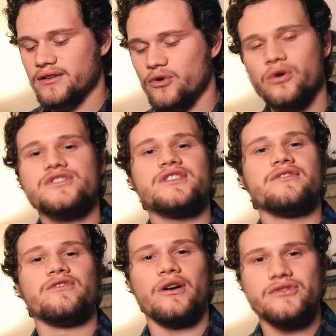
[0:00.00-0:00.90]
of course, it
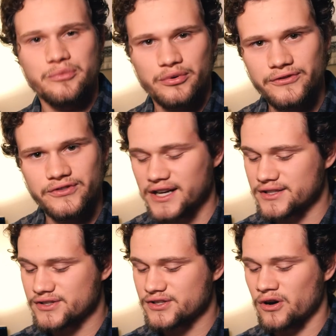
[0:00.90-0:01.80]
involves your
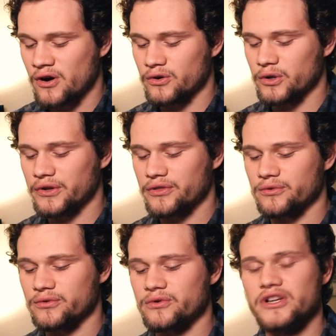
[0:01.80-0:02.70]
pre-flight, so going
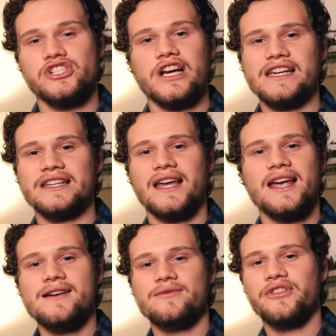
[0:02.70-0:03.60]
through and checking
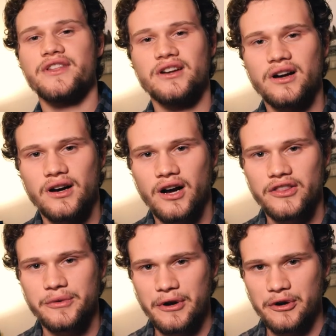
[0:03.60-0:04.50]
everything
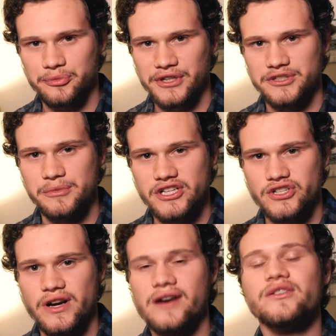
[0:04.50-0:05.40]
on the airplane to make
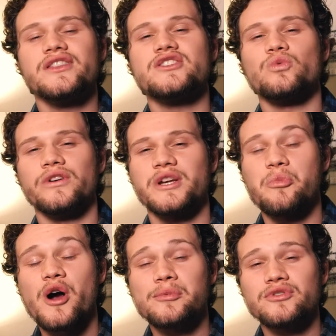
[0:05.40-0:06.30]
sure everything's working
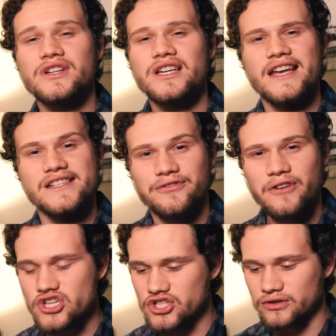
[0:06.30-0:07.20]
properly and is
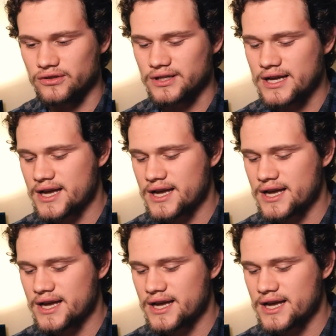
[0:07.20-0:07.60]
functional.